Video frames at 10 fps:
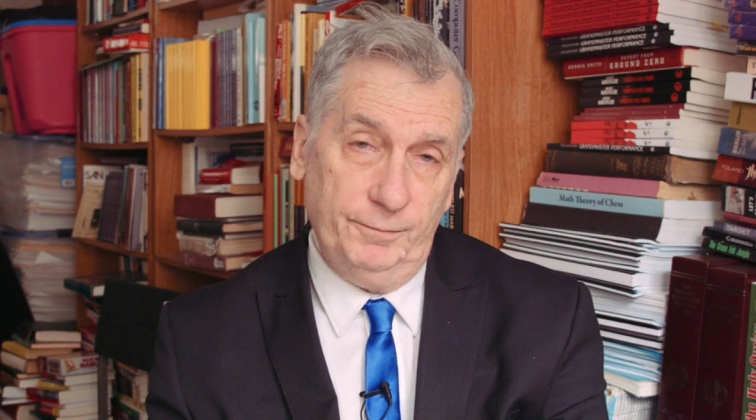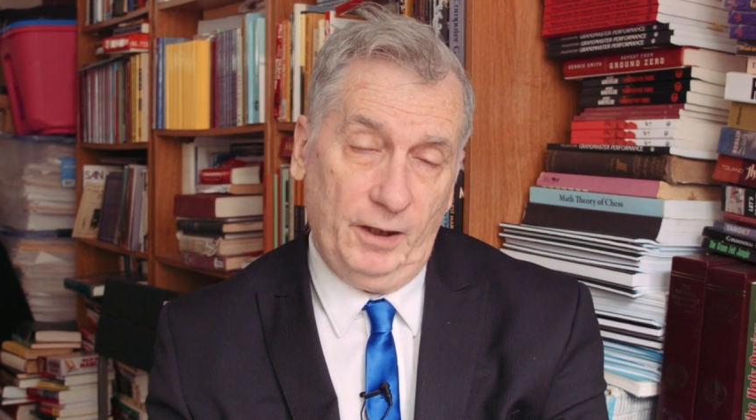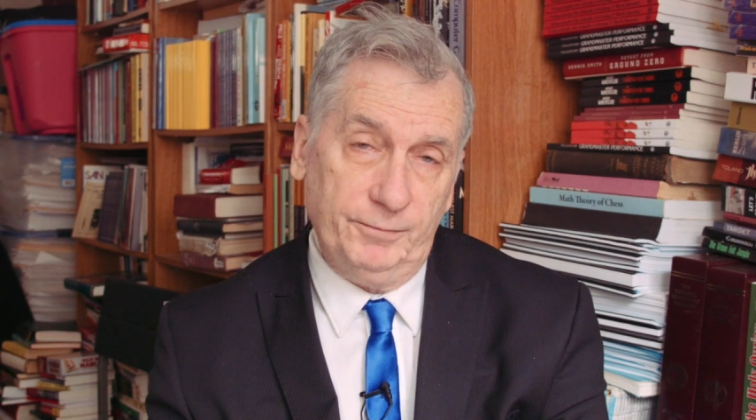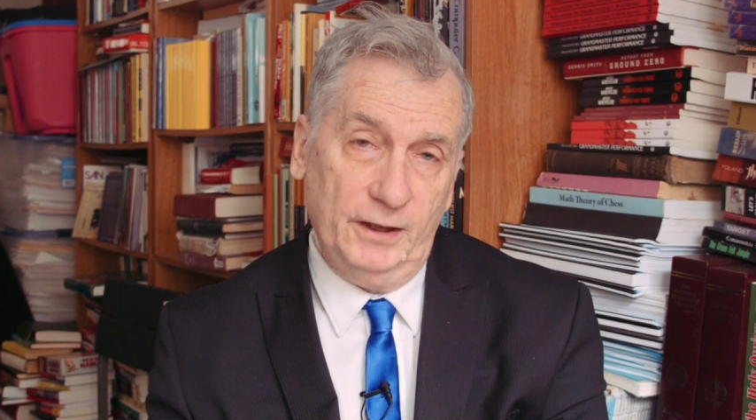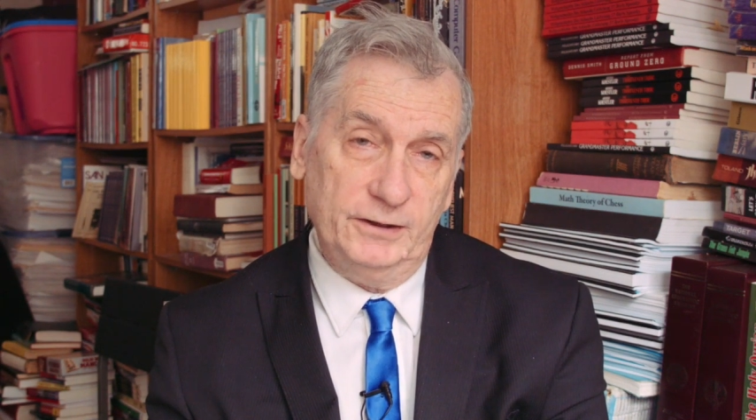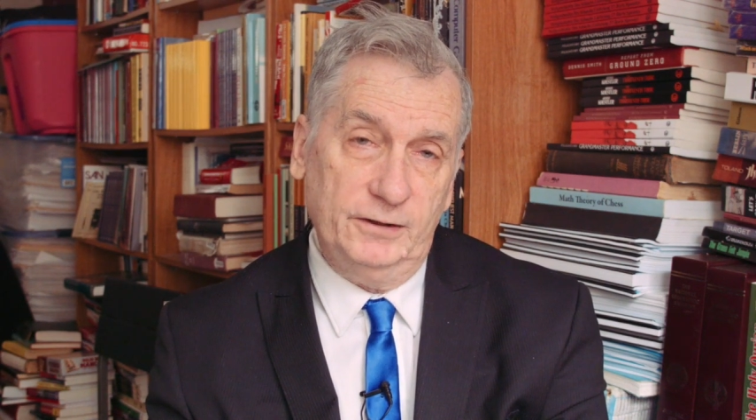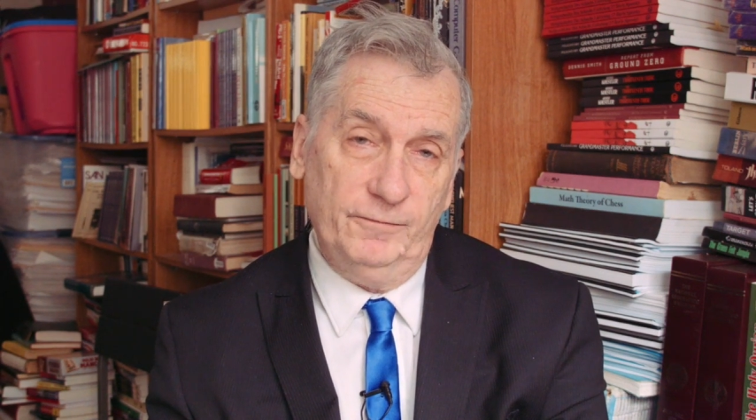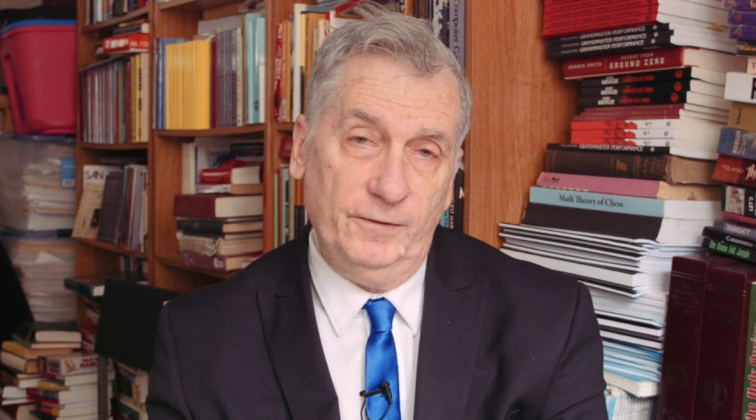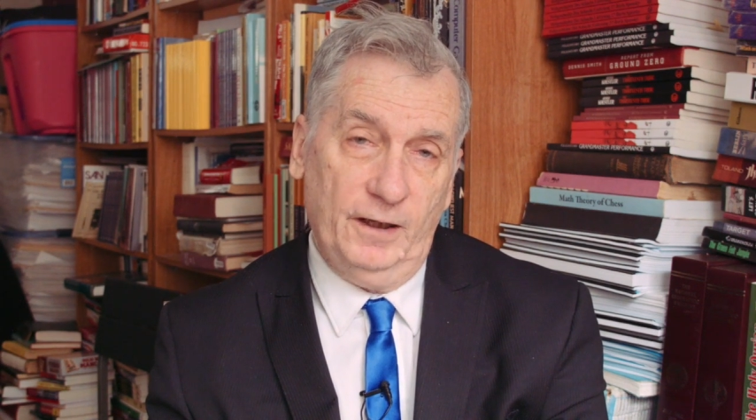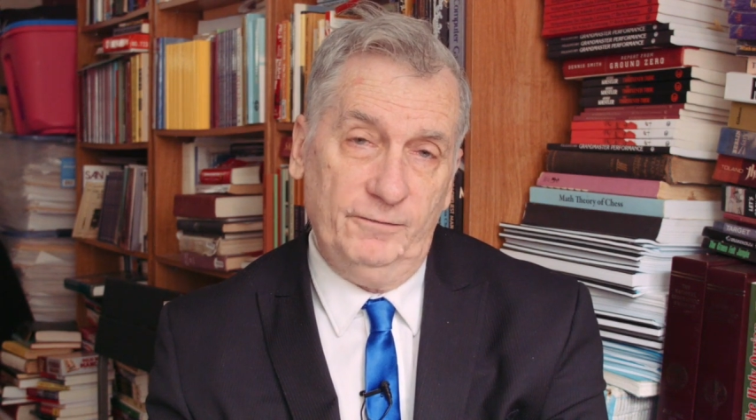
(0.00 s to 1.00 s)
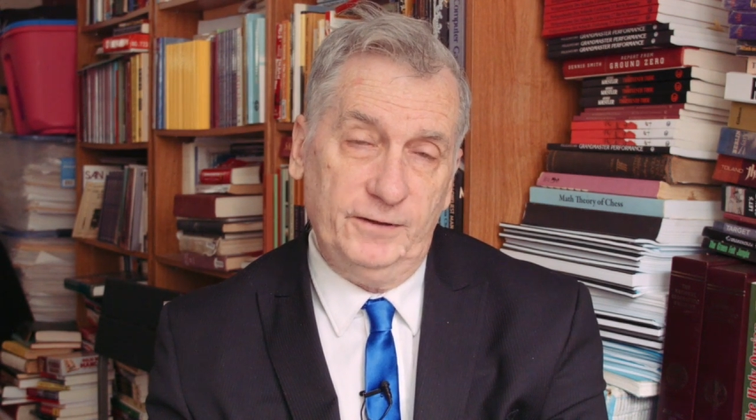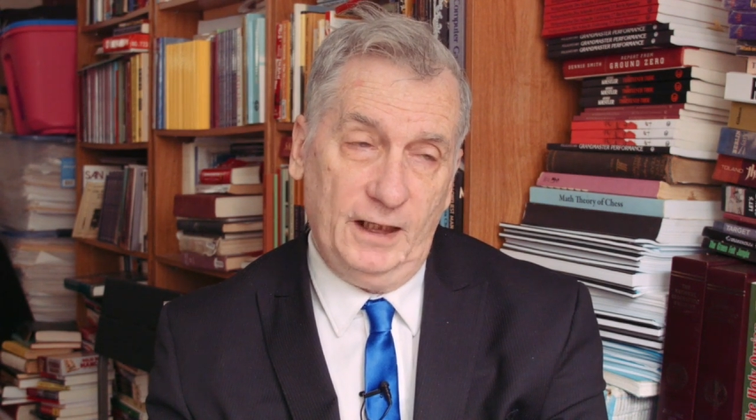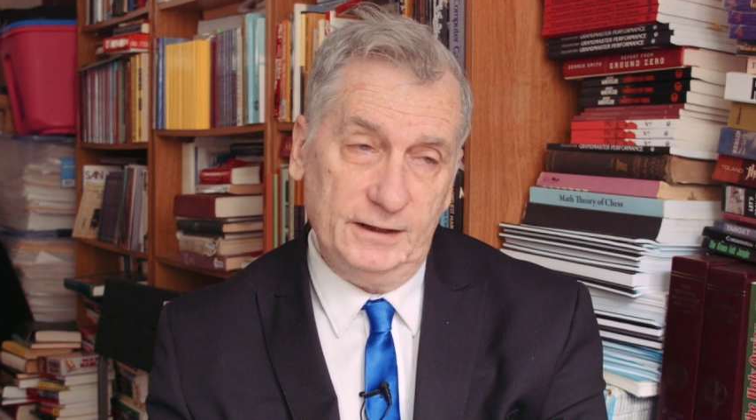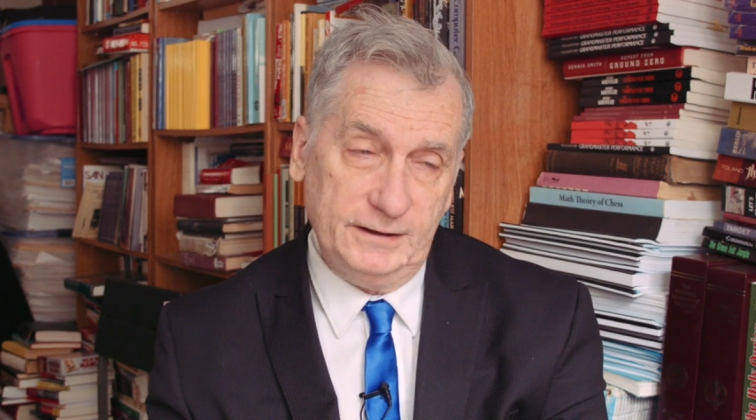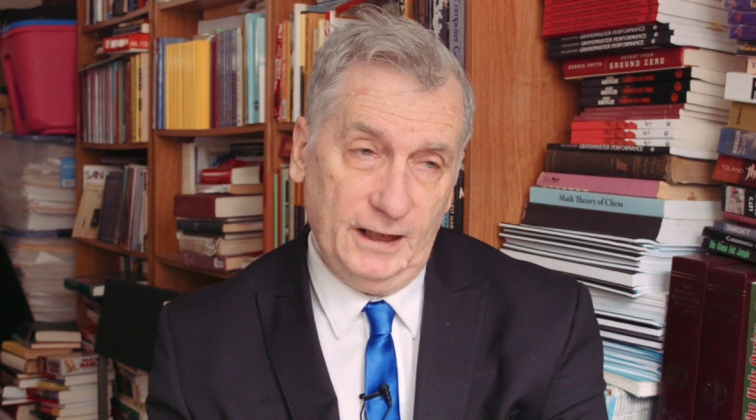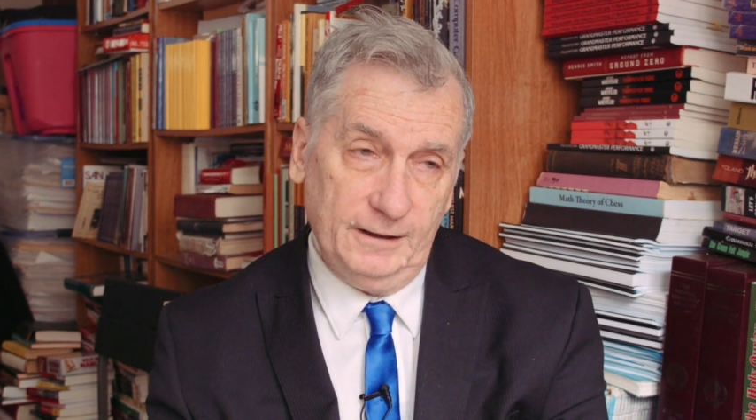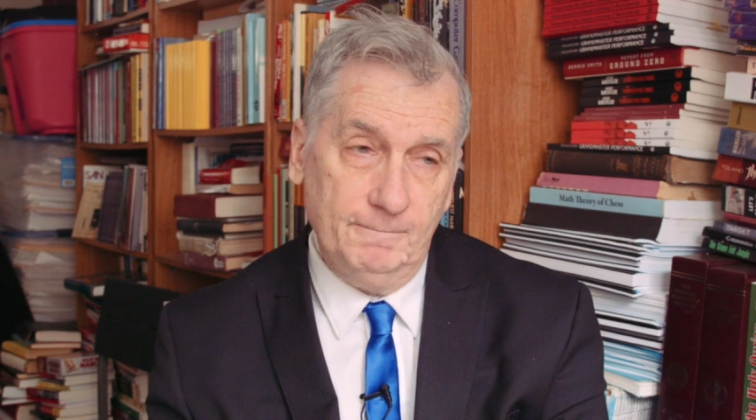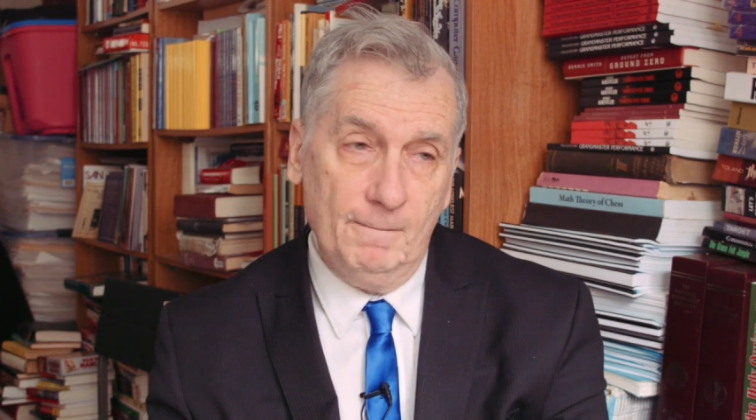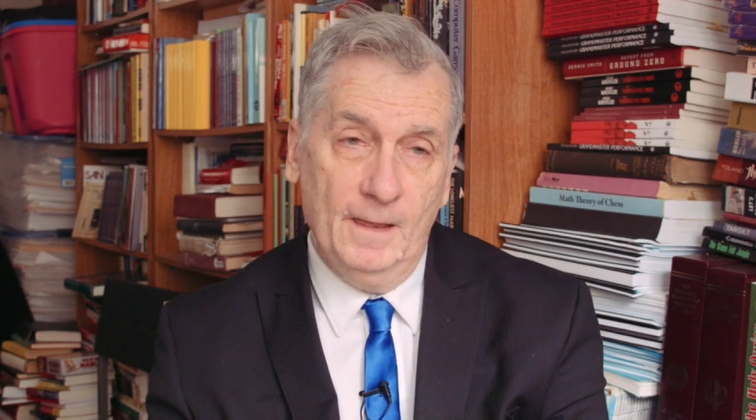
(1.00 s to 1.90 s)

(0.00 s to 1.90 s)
population of Afghanistan.